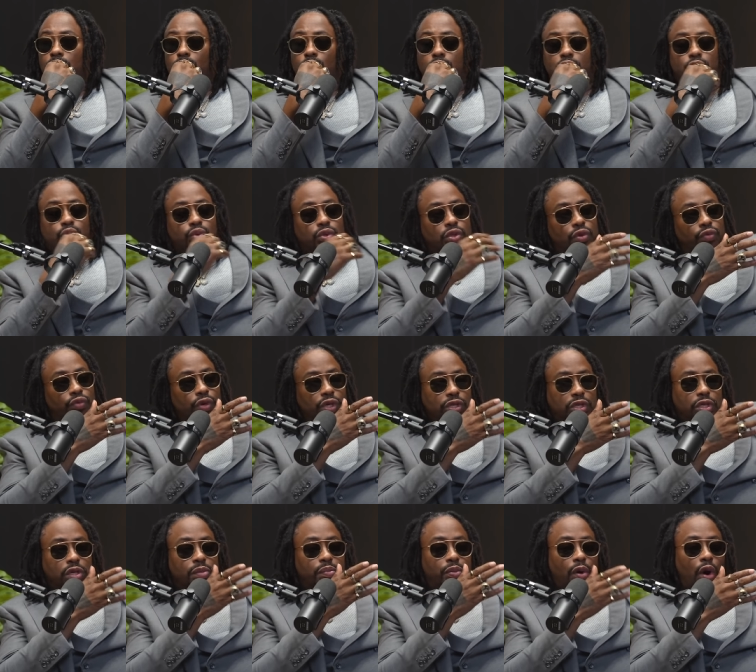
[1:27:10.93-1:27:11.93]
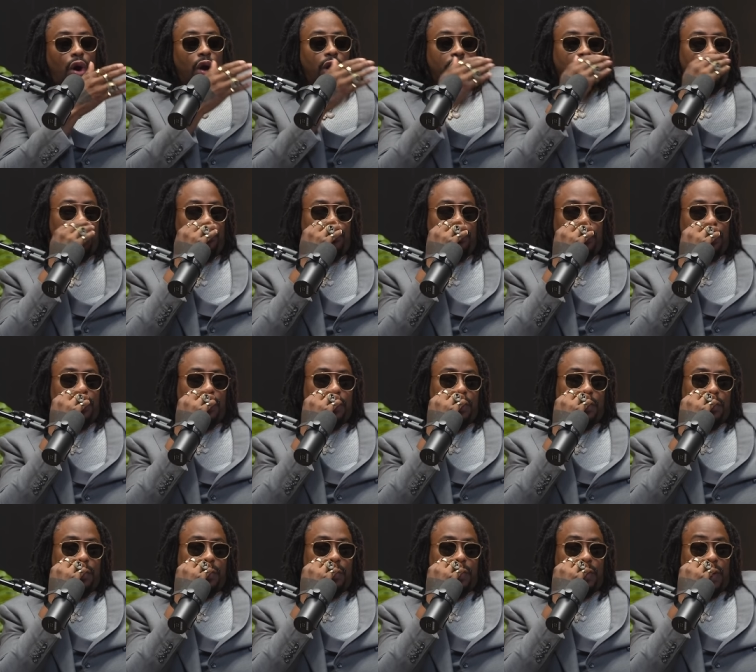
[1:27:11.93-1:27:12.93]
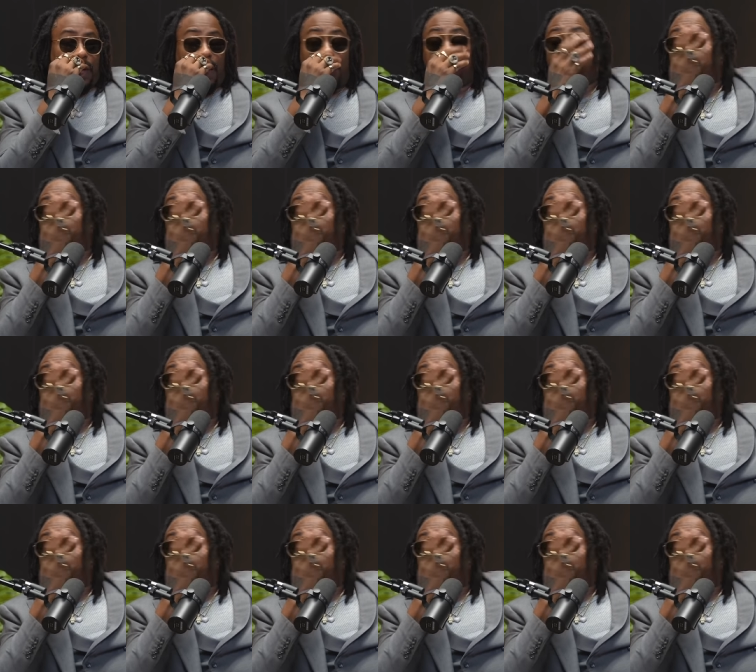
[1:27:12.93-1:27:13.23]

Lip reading: which was originally part of and